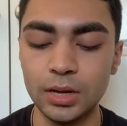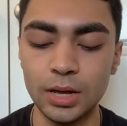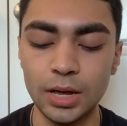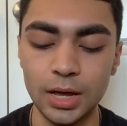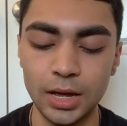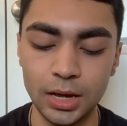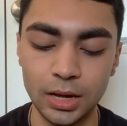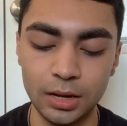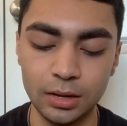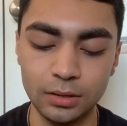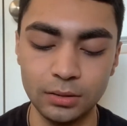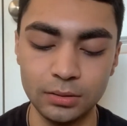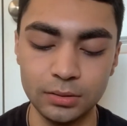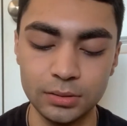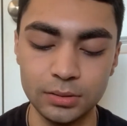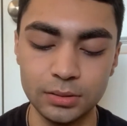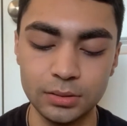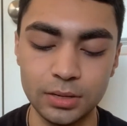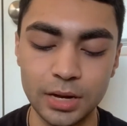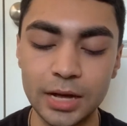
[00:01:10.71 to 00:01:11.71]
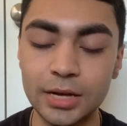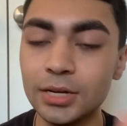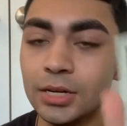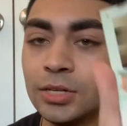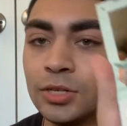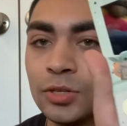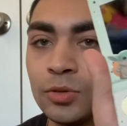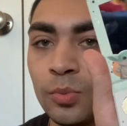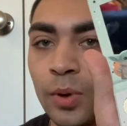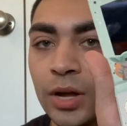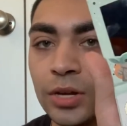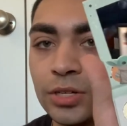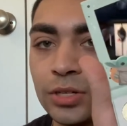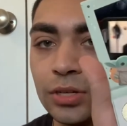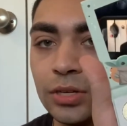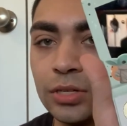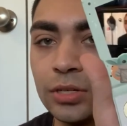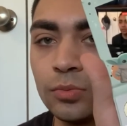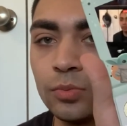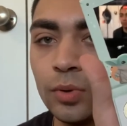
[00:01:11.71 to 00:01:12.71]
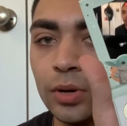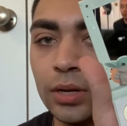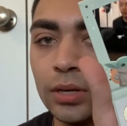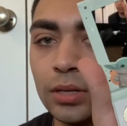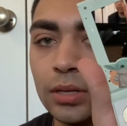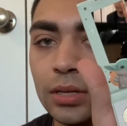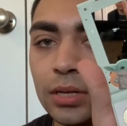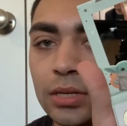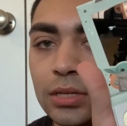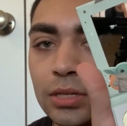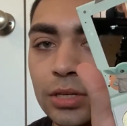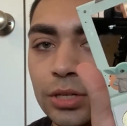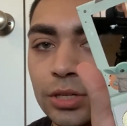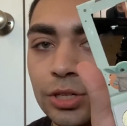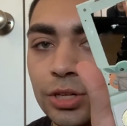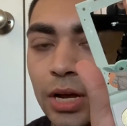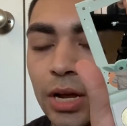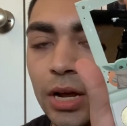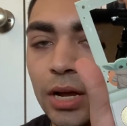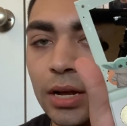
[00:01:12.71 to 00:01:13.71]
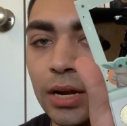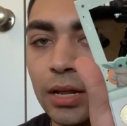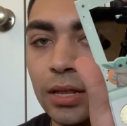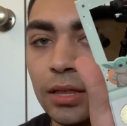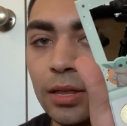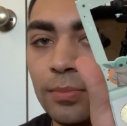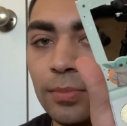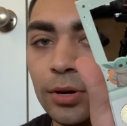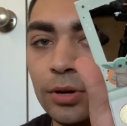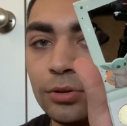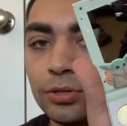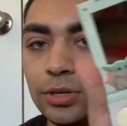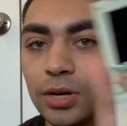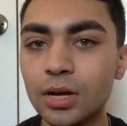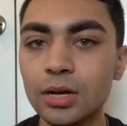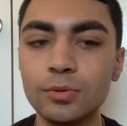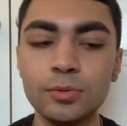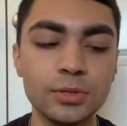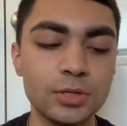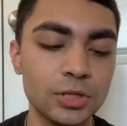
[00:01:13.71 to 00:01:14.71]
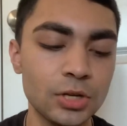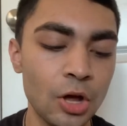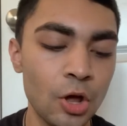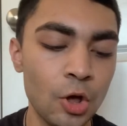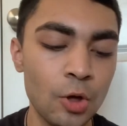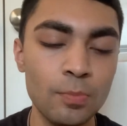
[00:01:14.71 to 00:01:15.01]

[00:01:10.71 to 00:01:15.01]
And I did swatch this one, this shade, the middle shade, which is called